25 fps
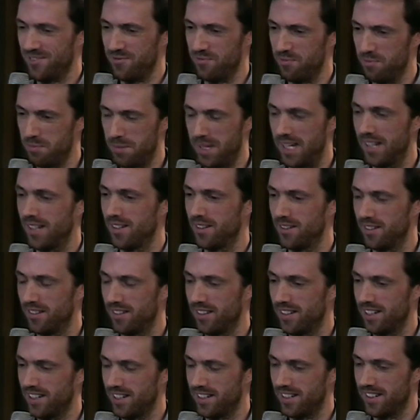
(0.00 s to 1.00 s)
big,
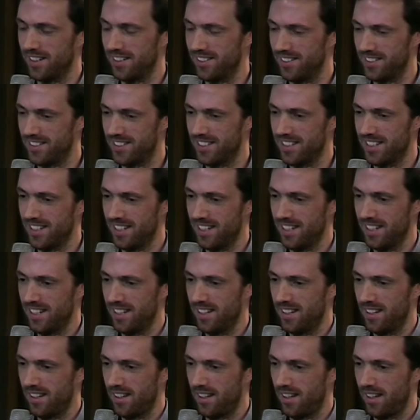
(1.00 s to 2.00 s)
and
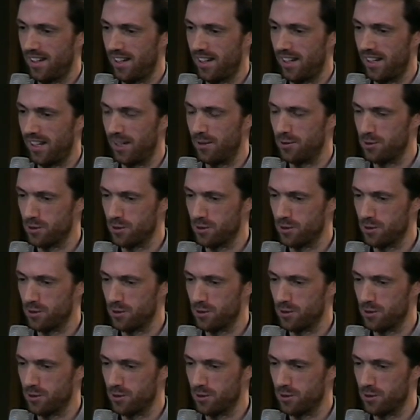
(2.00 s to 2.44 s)
and I was